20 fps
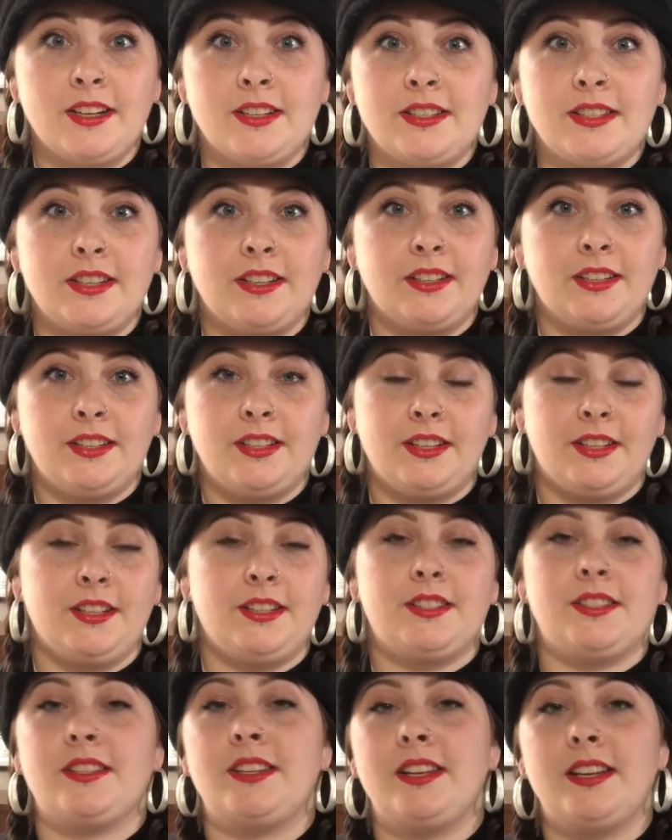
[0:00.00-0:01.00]
So, you know, you
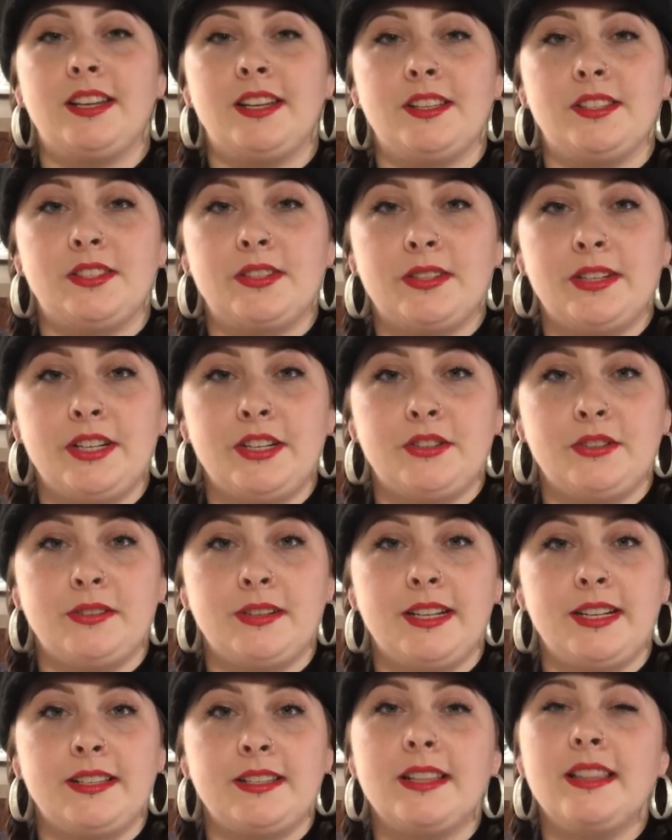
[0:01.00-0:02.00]
just get nice green
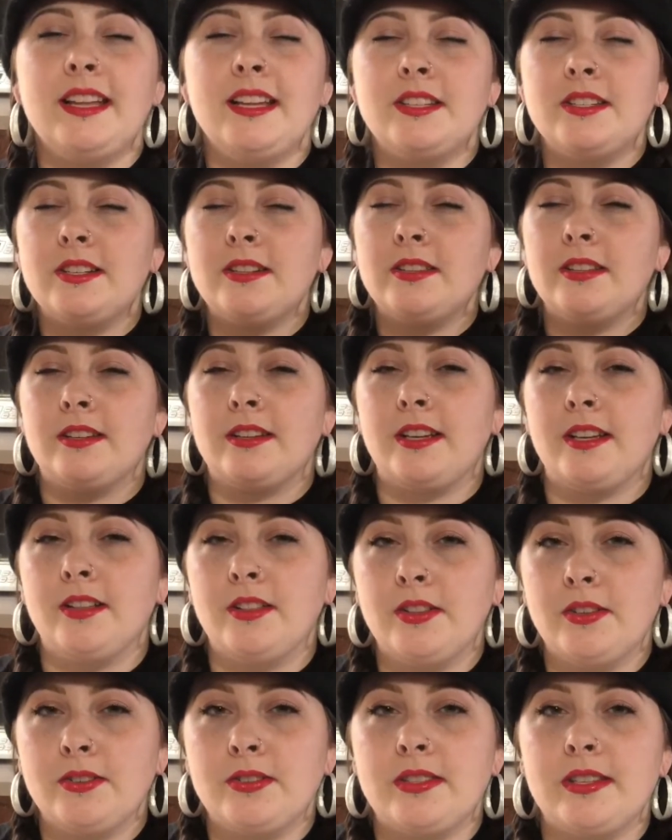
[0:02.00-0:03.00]
trees, unless you're looking
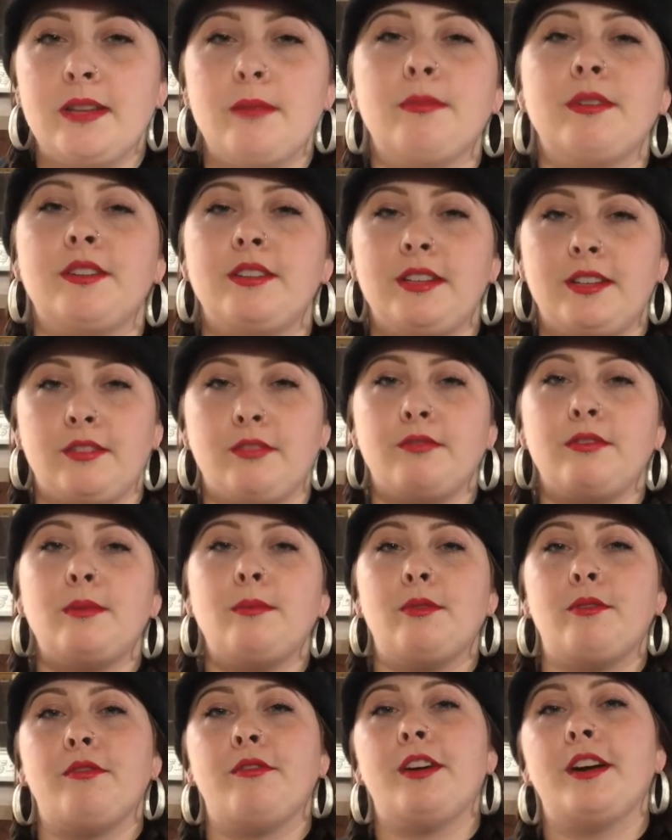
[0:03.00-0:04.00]
closely, but you know, from
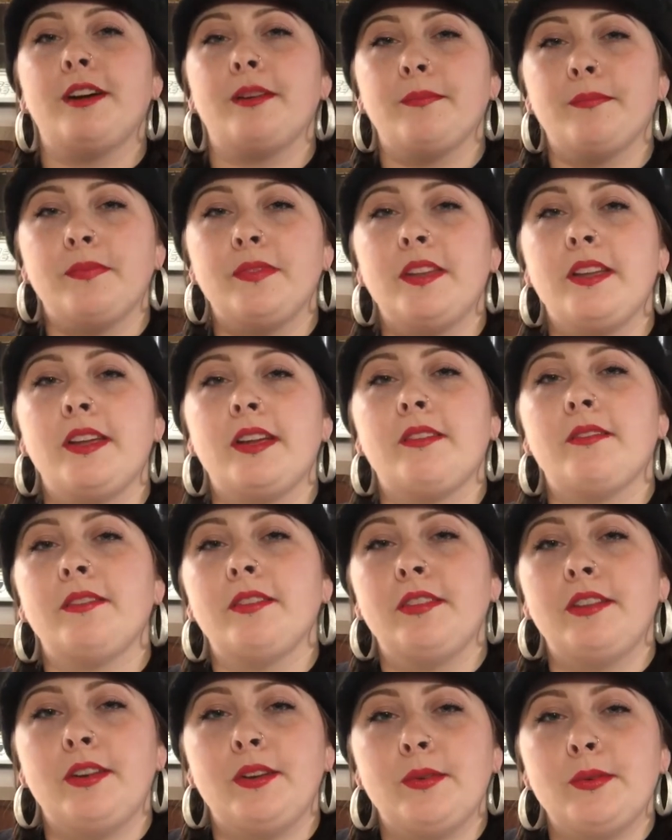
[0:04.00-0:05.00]
afar, you can't
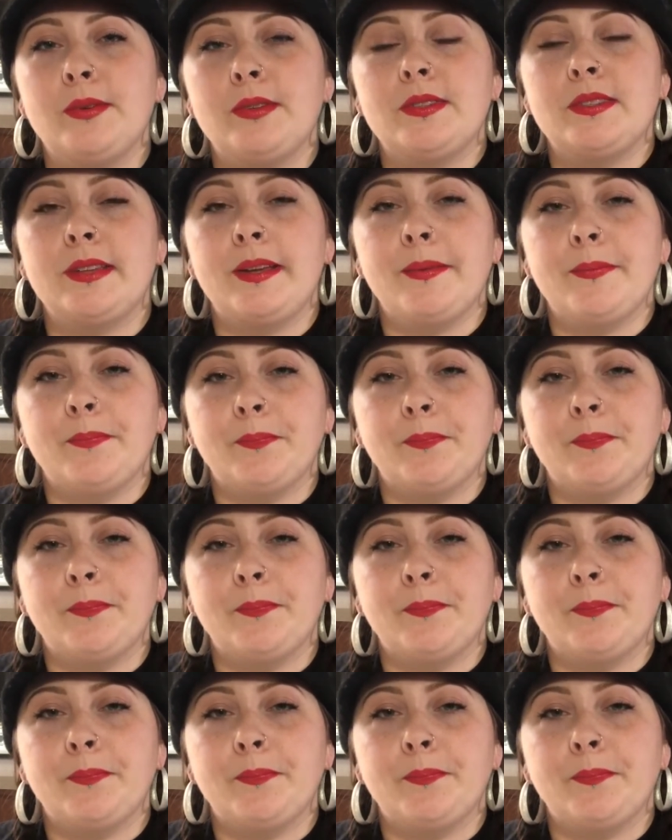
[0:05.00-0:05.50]
really notice it.